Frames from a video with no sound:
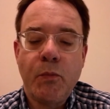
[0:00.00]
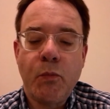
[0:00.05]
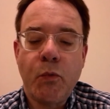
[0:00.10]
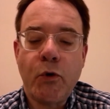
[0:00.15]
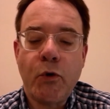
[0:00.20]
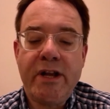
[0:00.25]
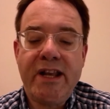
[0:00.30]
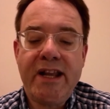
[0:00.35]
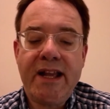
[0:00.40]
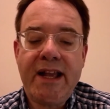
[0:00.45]

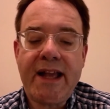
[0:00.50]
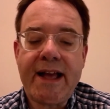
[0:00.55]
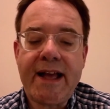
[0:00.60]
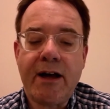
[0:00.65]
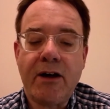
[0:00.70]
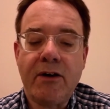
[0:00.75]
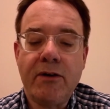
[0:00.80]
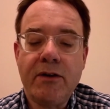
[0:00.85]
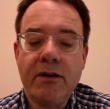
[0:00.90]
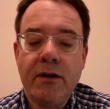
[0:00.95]
pointing
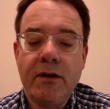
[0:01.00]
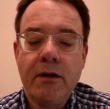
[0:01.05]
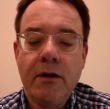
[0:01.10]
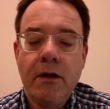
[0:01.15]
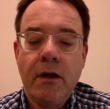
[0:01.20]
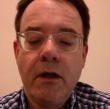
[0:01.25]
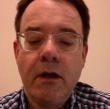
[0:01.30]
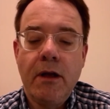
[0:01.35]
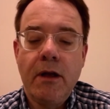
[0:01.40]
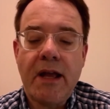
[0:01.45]
out
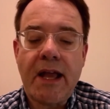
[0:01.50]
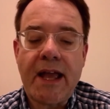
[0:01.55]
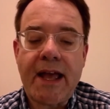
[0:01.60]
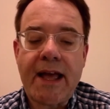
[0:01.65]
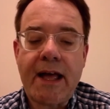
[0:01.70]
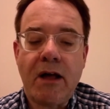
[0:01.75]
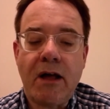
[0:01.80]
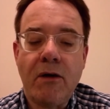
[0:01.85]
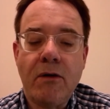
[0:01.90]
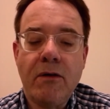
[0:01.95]

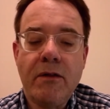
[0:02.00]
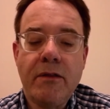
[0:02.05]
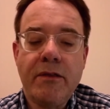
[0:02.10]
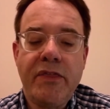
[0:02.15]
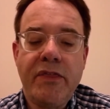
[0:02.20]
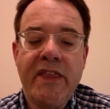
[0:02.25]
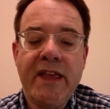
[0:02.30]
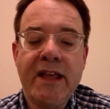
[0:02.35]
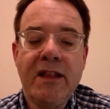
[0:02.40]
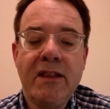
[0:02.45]
how
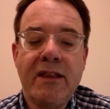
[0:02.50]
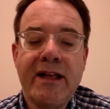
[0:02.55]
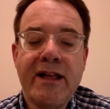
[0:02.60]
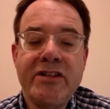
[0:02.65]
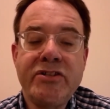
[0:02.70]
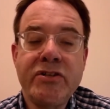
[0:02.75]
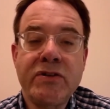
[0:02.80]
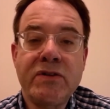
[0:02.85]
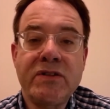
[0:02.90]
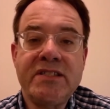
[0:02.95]

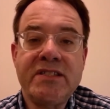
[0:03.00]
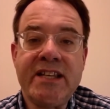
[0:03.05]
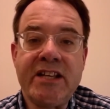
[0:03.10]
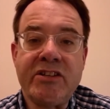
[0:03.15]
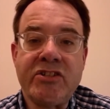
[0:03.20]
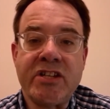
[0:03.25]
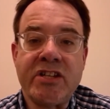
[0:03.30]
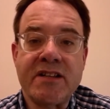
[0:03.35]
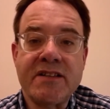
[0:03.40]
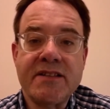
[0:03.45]
theological
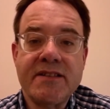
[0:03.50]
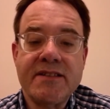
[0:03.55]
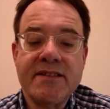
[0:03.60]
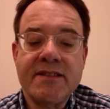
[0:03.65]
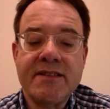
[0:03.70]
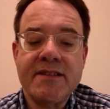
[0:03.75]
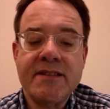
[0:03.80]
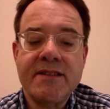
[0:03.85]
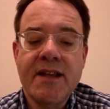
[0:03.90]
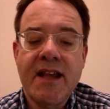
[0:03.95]

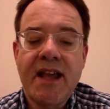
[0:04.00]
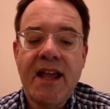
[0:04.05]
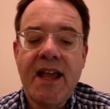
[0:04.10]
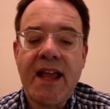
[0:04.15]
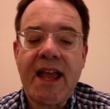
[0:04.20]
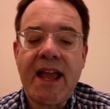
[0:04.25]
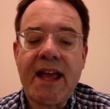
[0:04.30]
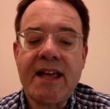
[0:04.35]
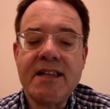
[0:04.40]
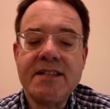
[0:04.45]
teachings,
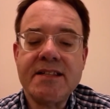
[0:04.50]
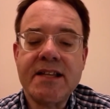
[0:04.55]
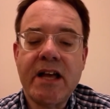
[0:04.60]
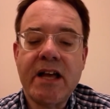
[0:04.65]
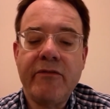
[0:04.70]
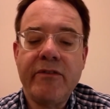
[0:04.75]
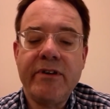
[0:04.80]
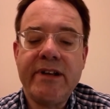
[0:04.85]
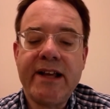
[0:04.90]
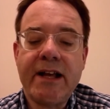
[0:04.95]
as
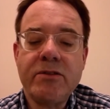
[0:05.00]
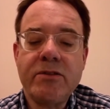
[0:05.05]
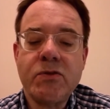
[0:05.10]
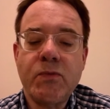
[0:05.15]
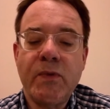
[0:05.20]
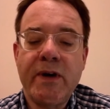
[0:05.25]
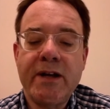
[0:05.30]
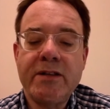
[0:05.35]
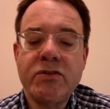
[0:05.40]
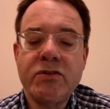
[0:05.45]
covered
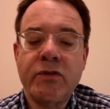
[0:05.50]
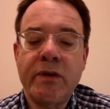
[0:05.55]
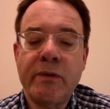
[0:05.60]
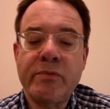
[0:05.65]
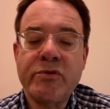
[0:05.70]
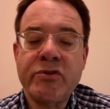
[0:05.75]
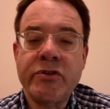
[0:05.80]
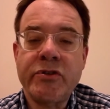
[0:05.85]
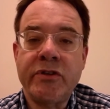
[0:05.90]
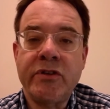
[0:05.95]
elsewhere in
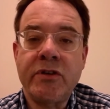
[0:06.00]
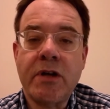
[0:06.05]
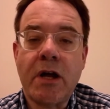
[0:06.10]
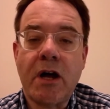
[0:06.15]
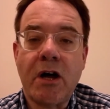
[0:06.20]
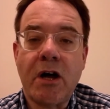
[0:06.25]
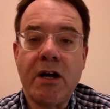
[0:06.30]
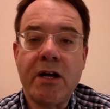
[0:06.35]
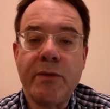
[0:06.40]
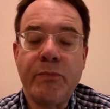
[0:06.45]
Scripture,
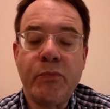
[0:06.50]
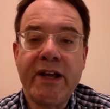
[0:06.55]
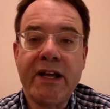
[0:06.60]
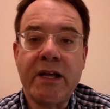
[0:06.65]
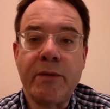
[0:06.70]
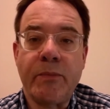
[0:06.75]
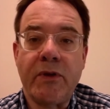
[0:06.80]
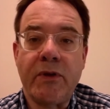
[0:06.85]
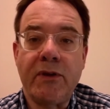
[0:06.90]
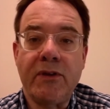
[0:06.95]
are
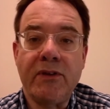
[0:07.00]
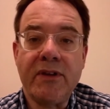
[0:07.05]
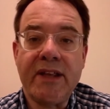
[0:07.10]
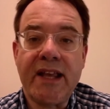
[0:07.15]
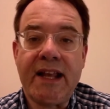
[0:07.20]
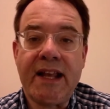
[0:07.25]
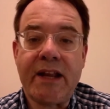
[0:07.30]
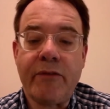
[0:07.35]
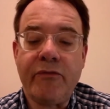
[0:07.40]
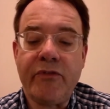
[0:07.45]
applicable
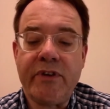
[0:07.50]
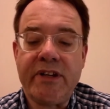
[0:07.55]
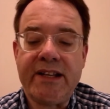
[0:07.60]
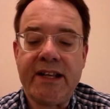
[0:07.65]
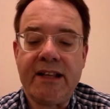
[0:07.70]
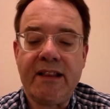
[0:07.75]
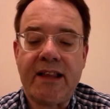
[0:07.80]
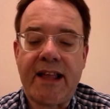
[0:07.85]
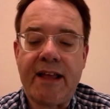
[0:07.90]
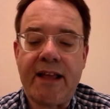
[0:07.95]
in
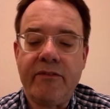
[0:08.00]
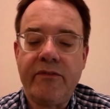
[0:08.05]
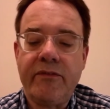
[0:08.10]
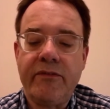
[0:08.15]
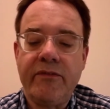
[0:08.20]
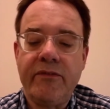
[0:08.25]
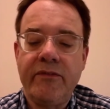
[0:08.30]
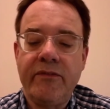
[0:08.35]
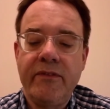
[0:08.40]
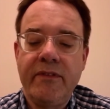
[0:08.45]
everyday
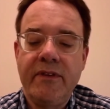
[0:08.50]
life.